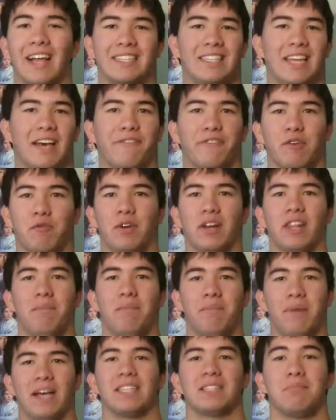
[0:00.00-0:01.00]
It's definitely one of
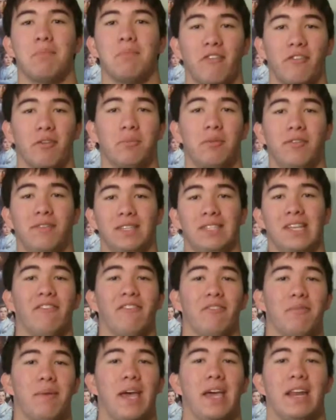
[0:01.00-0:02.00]
the best Marvel movies
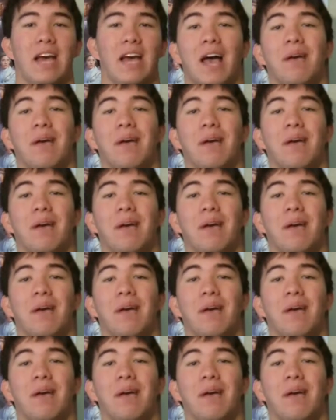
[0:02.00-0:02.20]
ever made.